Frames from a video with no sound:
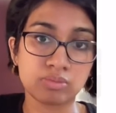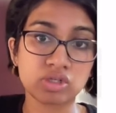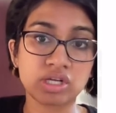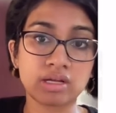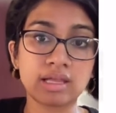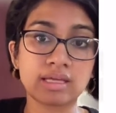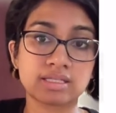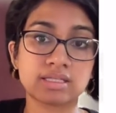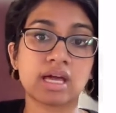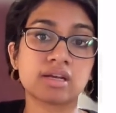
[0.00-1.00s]
Michelle has
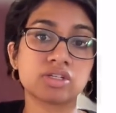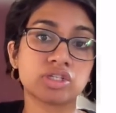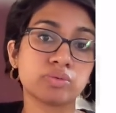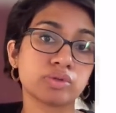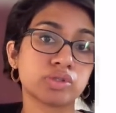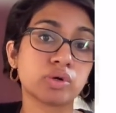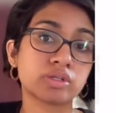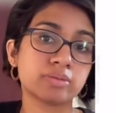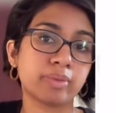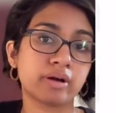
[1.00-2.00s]
decided she will
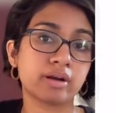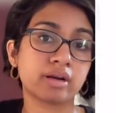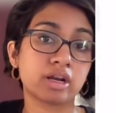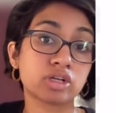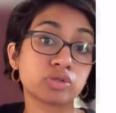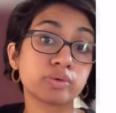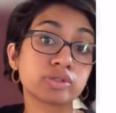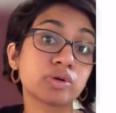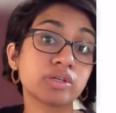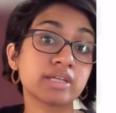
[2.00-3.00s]
talk
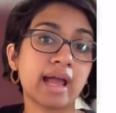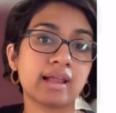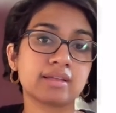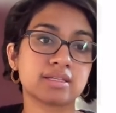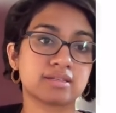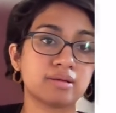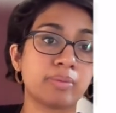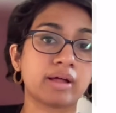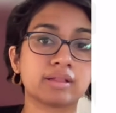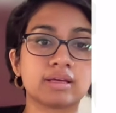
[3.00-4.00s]
to Alex
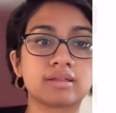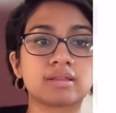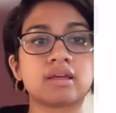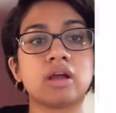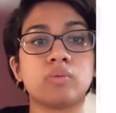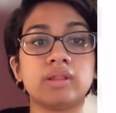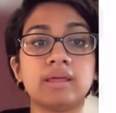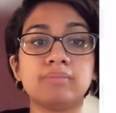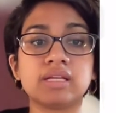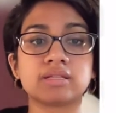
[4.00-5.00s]
about this when
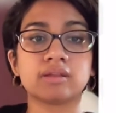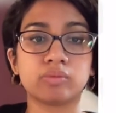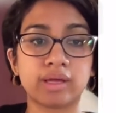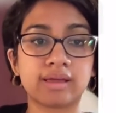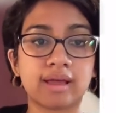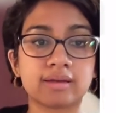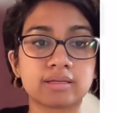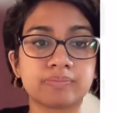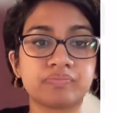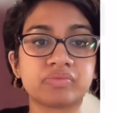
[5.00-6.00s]
they meet in the
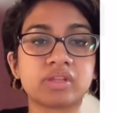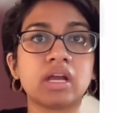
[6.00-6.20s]
weekend.